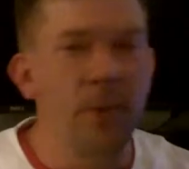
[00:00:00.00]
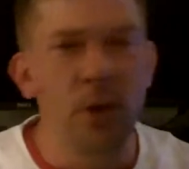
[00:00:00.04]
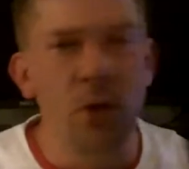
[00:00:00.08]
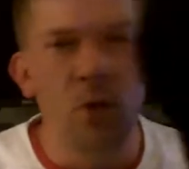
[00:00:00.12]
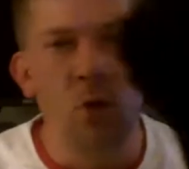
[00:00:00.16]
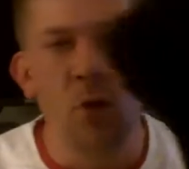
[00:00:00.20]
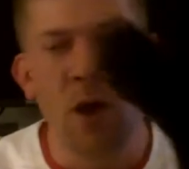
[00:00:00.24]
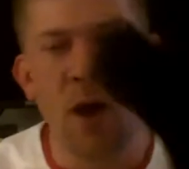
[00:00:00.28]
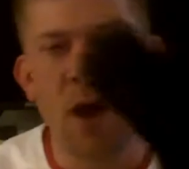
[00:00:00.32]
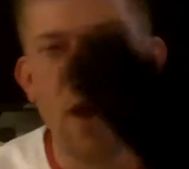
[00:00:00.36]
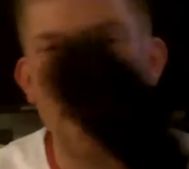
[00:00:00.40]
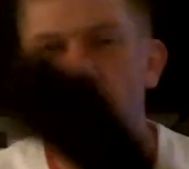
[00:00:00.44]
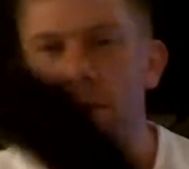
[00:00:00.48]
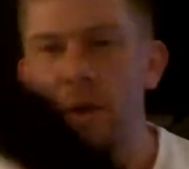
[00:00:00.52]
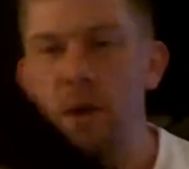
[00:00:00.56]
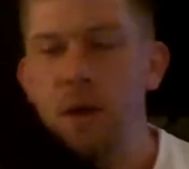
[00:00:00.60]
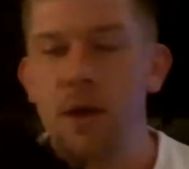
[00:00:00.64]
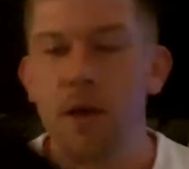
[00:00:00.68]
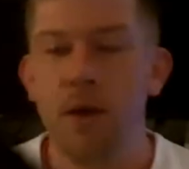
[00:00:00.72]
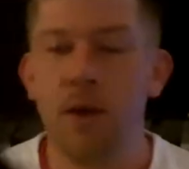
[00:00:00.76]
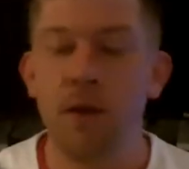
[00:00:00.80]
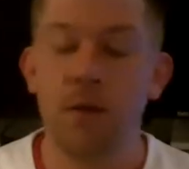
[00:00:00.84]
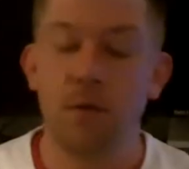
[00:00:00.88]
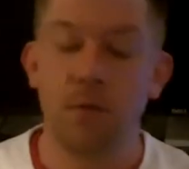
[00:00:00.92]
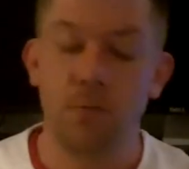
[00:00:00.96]
You have
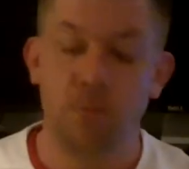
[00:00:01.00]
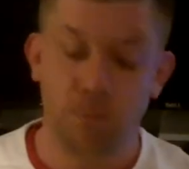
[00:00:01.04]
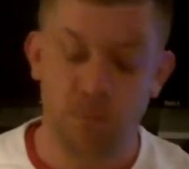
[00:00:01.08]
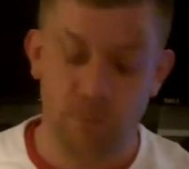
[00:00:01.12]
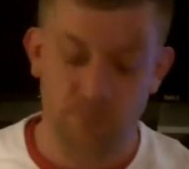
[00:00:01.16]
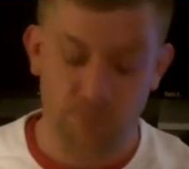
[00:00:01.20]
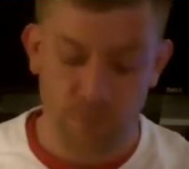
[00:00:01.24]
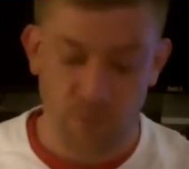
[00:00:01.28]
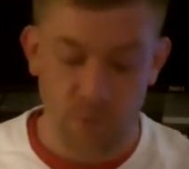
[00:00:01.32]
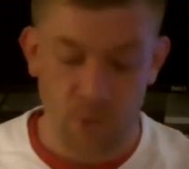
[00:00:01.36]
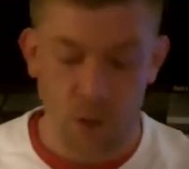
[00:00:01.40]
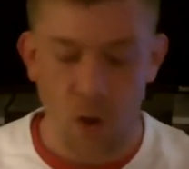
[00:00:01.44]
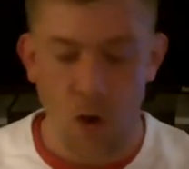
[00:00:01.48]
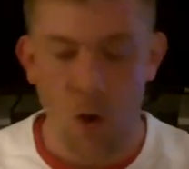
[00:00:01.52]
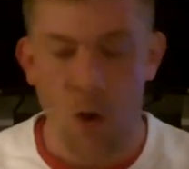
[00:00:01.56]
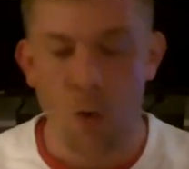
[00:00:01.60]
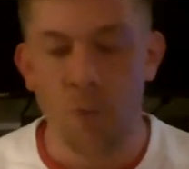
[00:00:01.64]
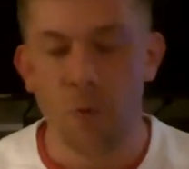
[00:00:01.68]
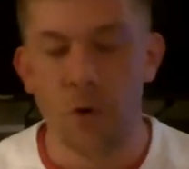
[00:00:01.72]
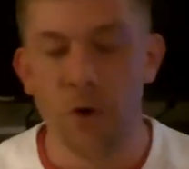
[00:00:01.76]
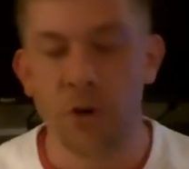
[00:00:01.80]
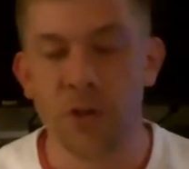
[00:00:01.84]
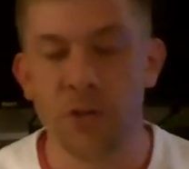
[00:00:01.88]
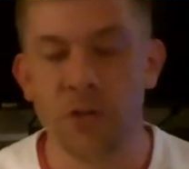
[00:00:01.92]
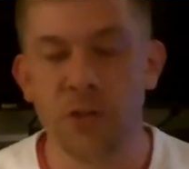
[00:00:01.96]
a
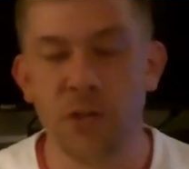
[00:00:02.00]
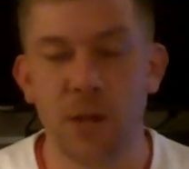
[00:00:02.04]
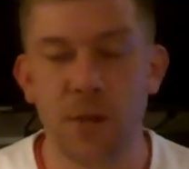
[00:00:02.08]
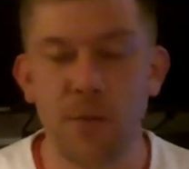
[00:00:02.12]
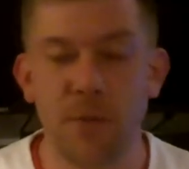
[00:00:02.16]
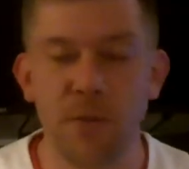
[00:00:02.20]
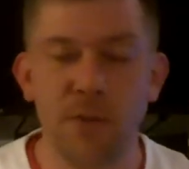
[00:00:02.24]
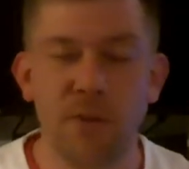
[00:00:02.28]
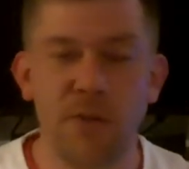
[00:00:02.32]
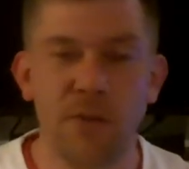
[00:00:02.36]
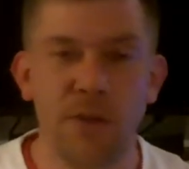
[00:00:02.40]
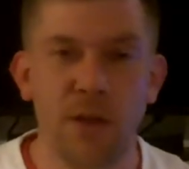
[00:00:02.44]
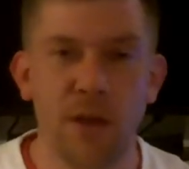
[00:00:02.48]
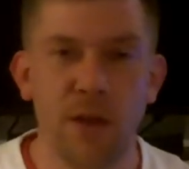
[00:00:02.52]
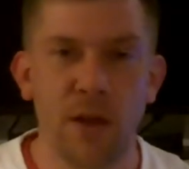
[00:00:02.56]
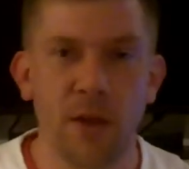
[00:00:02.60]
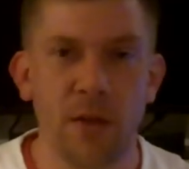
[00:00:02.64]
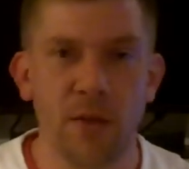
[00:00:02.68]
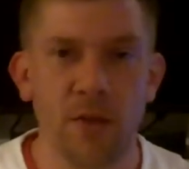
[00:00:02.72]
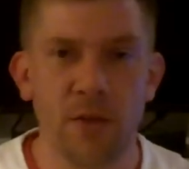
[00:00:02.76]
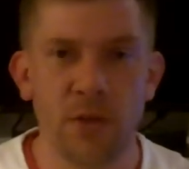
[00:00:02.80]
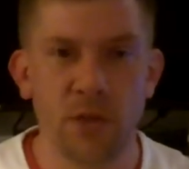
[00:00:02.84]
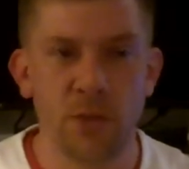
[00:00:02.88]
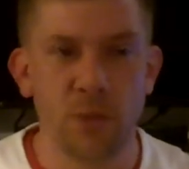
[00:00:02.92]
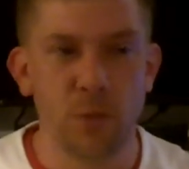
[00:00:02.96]
homework assignment
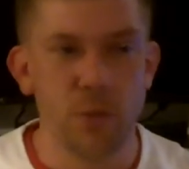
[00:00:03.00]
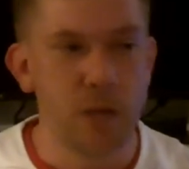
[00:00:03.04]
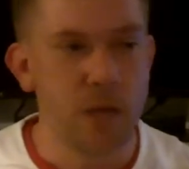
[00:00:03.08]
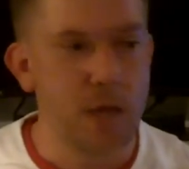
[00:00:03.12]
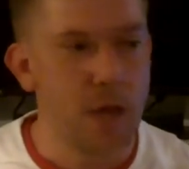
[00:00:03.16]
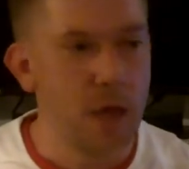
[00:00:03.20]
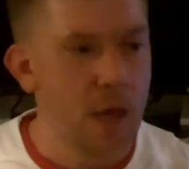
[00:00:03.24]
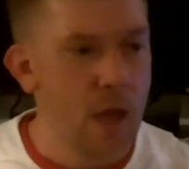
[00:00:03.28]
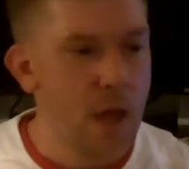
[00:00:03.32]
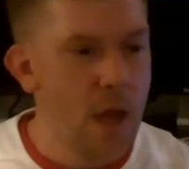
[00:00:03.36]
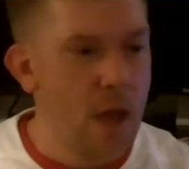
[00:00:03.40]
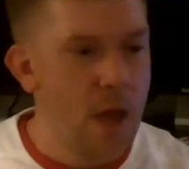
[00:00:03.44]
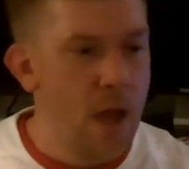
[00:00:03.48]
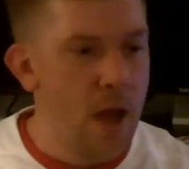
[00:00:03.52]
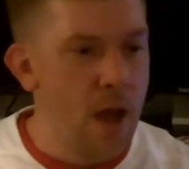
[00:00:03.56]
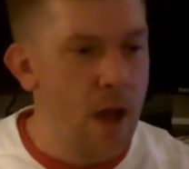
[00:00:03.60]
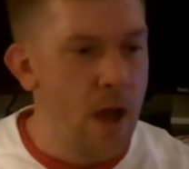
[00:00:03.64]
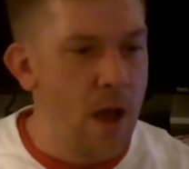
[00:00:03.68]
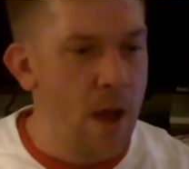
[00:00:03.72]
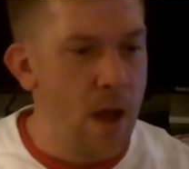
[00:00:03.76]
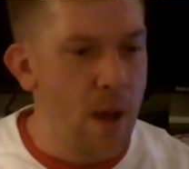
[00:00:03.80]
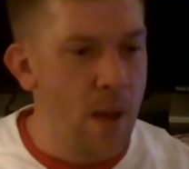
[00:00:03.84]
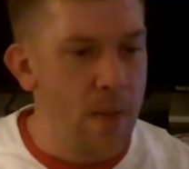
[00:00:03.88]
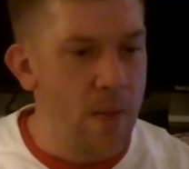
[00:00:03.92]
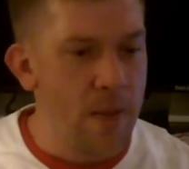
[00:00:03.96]
this week.
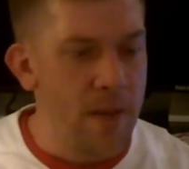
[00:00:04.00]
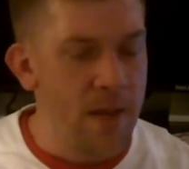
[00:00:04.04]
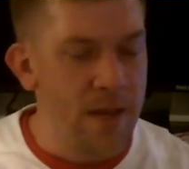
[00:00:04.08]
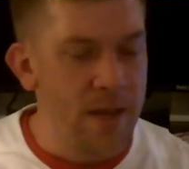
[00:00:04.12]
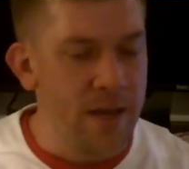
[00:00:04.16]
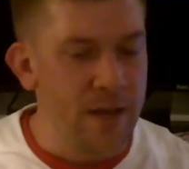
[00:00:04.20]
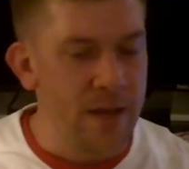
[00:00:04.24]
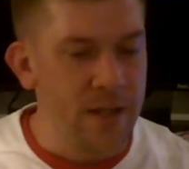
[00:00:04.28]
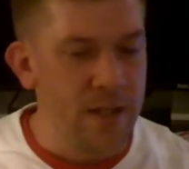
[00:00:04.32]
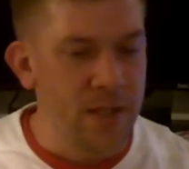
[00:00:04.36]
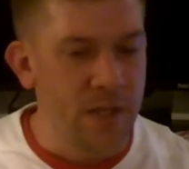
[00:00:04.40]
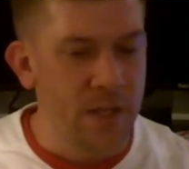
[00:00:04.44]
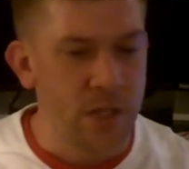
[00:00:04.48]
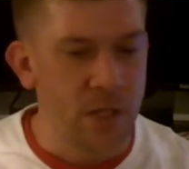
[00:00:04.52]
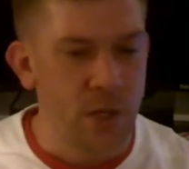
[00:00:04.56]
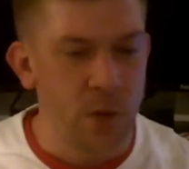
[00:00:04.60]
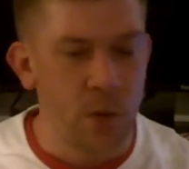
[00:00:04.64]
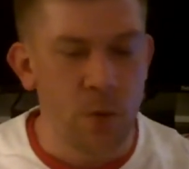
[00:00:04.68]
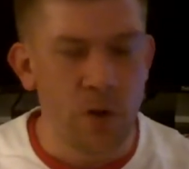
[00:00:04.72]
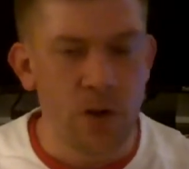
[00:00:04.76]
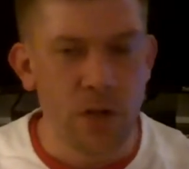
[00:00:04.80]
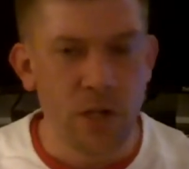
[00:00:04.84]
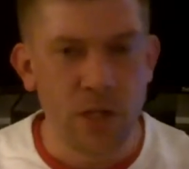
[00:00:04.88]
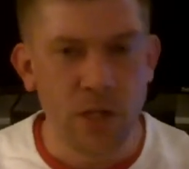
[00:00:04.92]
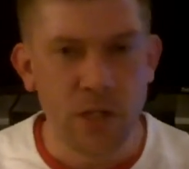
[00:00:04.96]
It's actually a
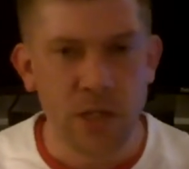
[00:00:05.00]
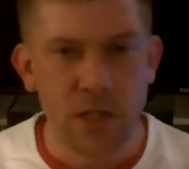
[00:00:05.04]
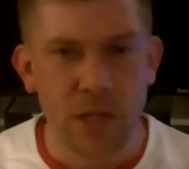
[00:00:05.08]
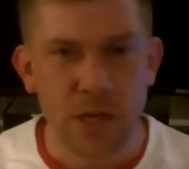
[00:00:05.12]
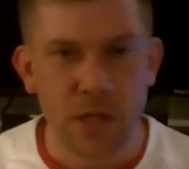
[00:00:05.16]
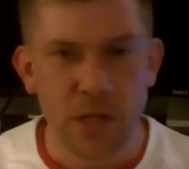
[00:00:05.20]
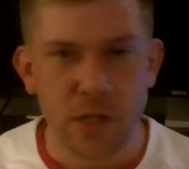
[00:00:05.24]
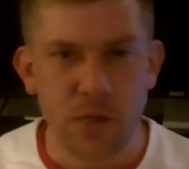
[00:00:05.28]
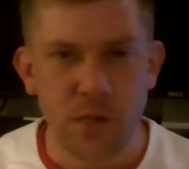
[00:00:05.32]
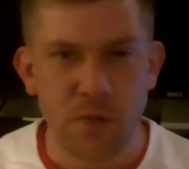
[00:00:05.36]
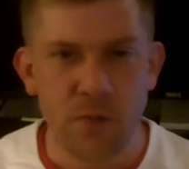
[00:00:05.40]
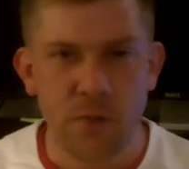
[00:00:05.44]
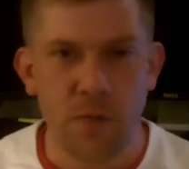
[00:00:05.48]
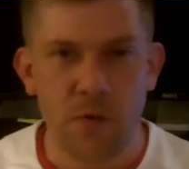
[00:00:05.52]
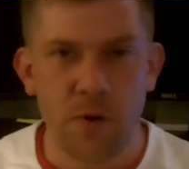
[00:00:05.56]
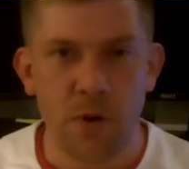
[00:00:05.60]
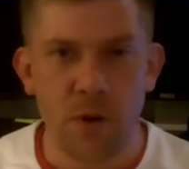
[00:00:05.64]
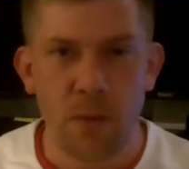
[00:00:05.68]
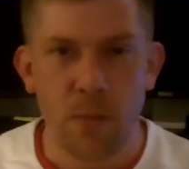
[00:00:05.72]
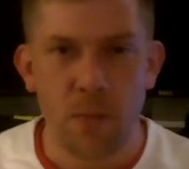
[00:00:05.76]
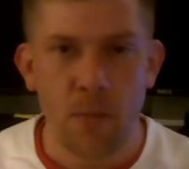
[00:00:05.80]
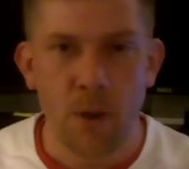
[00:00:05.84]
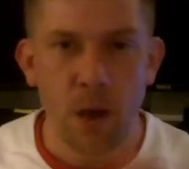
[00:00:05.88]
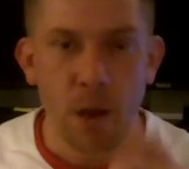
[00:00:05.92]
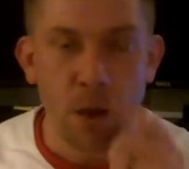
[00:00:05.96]
reading selection
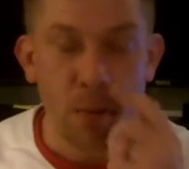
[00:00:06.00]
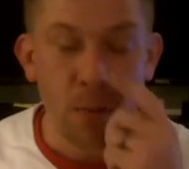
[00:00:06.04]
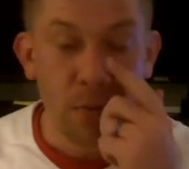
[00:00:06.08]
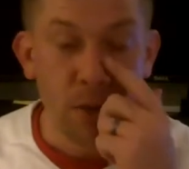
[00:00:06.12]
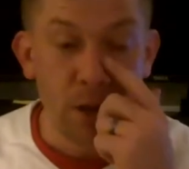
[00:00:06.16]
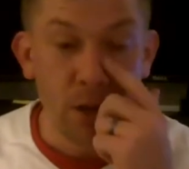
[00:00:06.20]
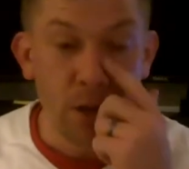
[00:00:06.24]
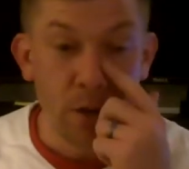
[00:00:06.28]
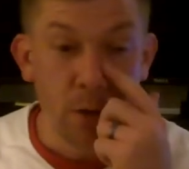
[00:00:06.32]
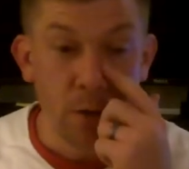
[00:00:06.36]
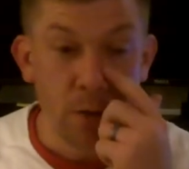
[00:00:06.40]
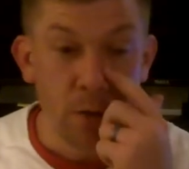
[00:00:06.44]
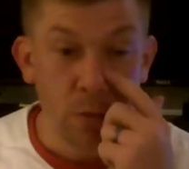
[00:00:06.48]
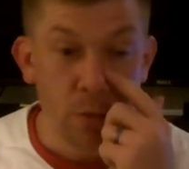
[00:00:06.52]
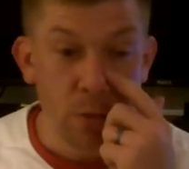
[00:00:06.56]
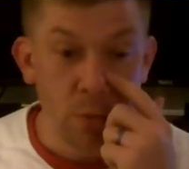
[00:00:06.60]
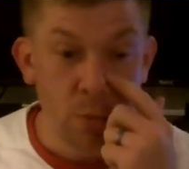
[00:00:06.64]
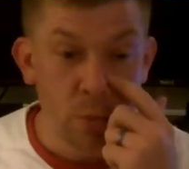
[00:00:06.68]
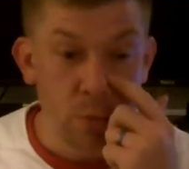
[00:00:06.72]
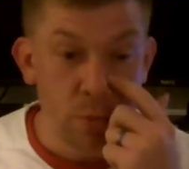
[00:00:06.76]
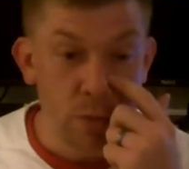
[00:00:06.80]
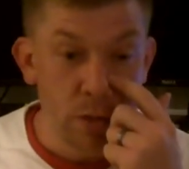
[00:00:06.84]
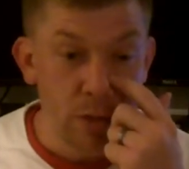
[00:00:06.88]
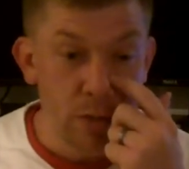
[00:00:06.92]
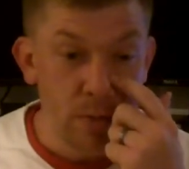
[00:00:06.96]
from Plato's
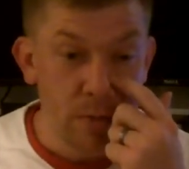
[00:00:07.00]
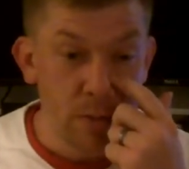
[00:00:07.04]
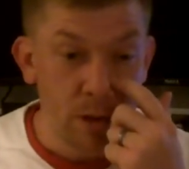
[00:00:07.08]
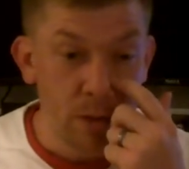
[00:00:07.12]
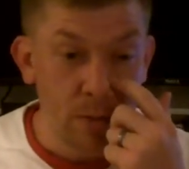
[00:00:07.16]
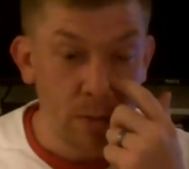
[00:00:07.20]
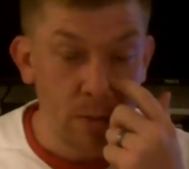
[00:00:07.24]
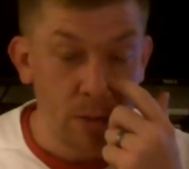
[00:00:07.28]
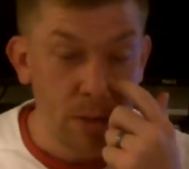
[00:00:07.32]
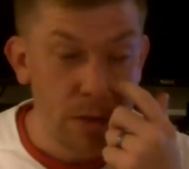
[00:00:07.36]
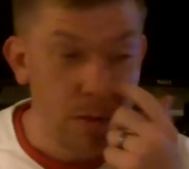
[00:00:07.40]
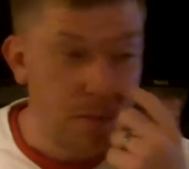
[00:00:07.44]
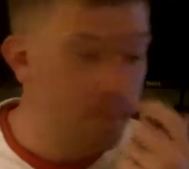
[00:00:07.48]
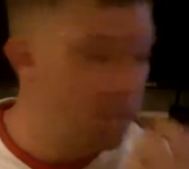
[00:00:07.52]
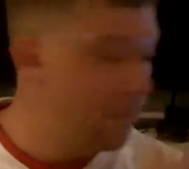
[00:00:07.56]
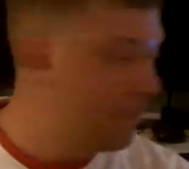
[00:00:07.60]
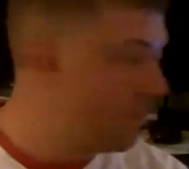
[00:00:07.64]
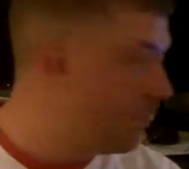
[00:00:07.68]
Republic.